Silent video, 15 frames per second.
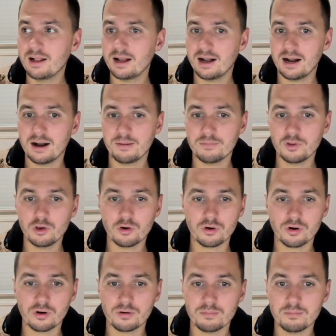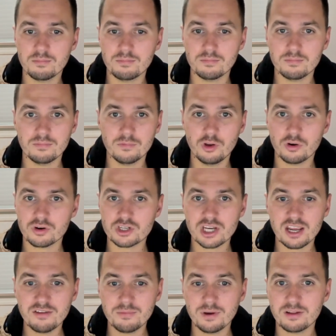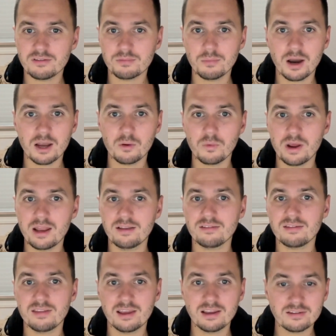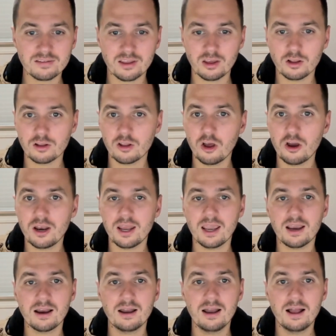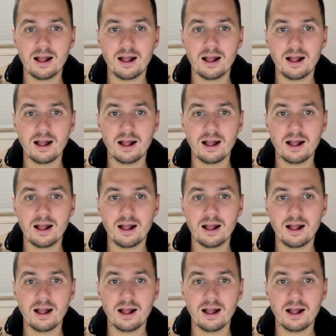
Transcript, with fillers: um, your your achievements, minor wins, things that you're learning,